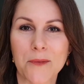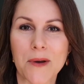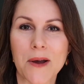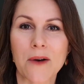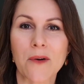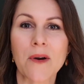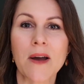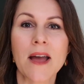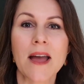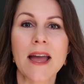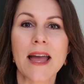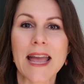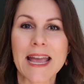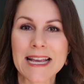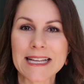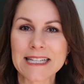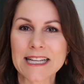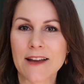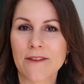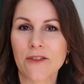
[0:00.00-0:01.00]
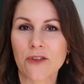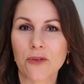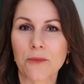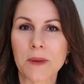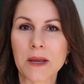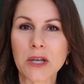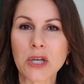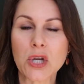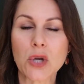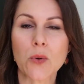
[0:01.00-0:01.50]
well. ETFs are a
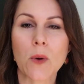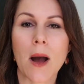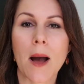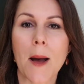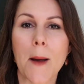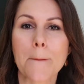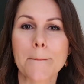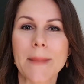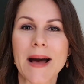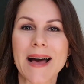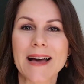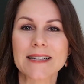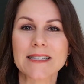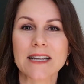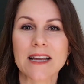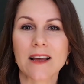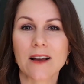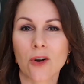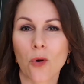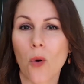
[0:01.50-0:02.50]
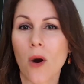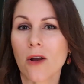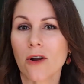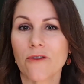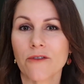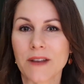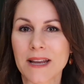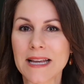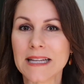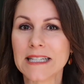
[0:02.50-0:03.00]
bit newer, but quite
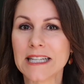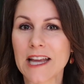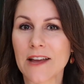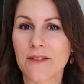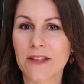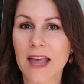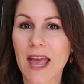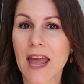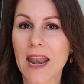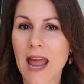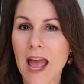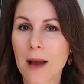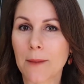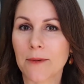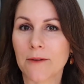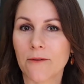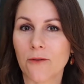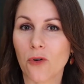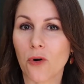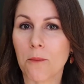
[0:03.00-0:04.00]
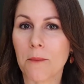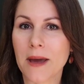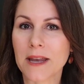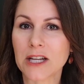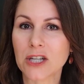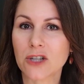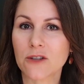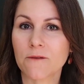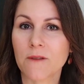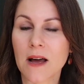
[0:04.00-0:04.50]
often ETFs can outperform
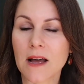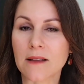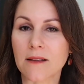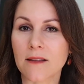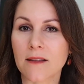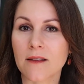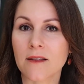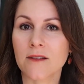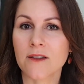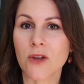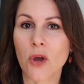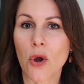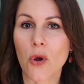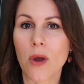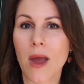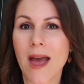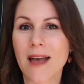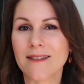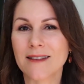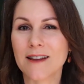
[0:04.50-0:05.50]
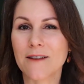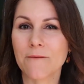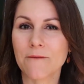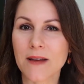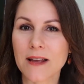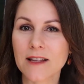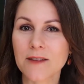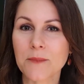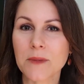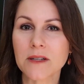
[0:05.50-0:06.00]
managed funds. So as an
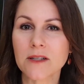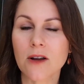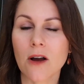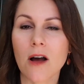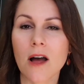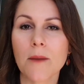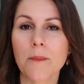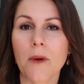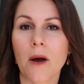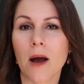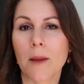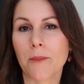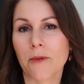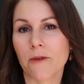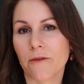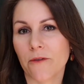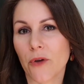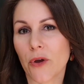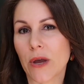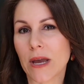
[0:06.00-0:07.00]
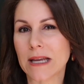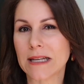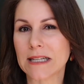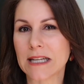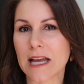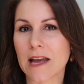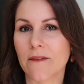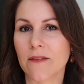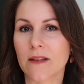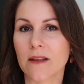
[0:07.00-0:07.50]
investment type, I prefer
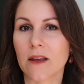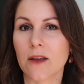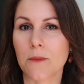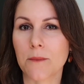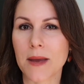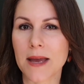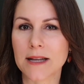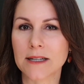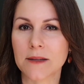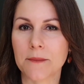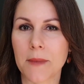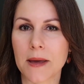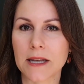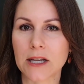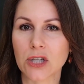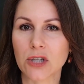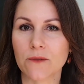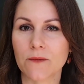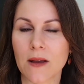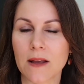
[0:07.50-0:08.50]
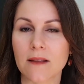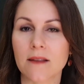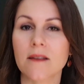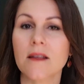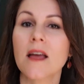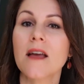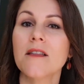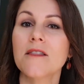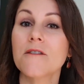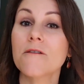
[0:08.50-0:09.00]
ETFs compared to managed funds.
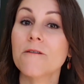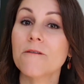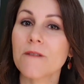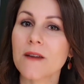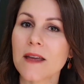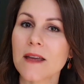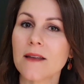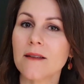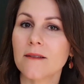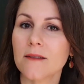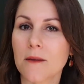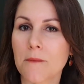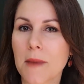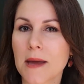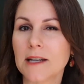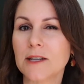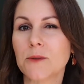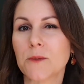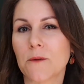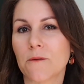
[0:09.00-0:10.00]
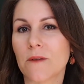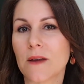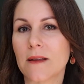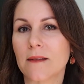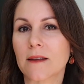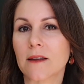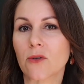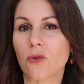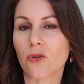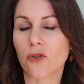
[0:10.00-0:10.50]
The fees, the management fees
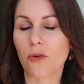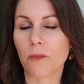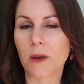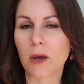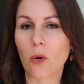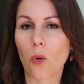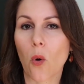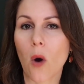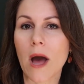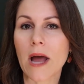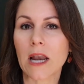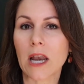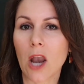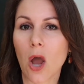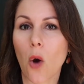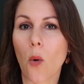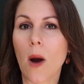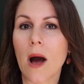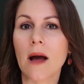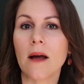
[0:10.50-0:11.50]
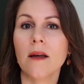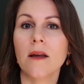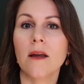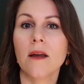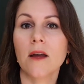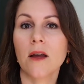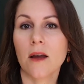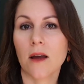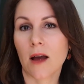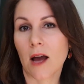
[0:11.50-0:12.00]
can also be quite
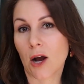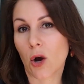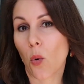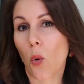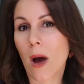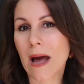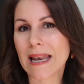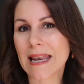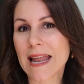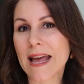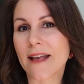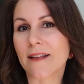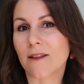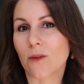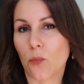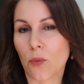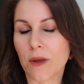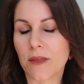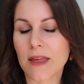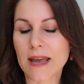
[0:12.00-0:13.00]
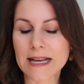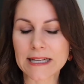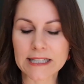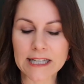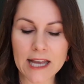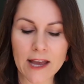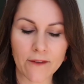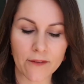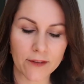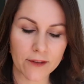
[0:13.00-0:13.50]
less with
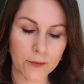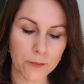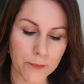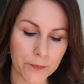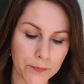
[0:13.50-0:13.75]
ETFs.